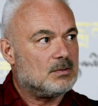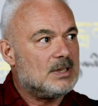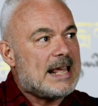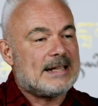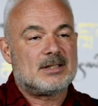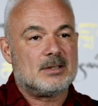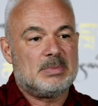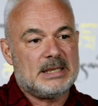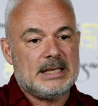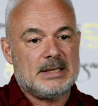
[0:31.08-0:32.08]
led to
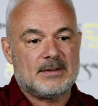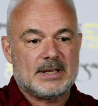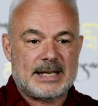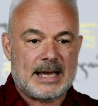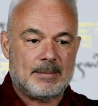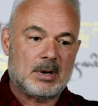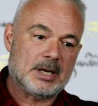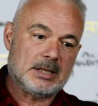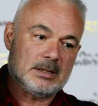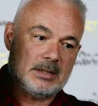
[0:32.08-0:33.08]
believe that our
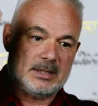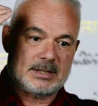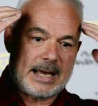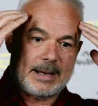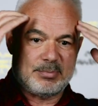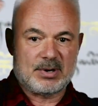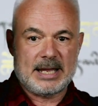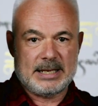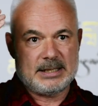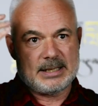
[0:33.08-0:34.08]
mind is our
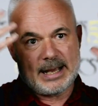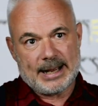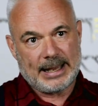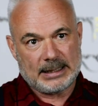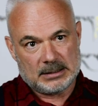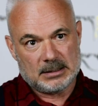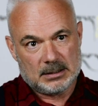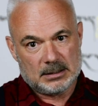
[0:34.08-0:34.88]
brain in our head.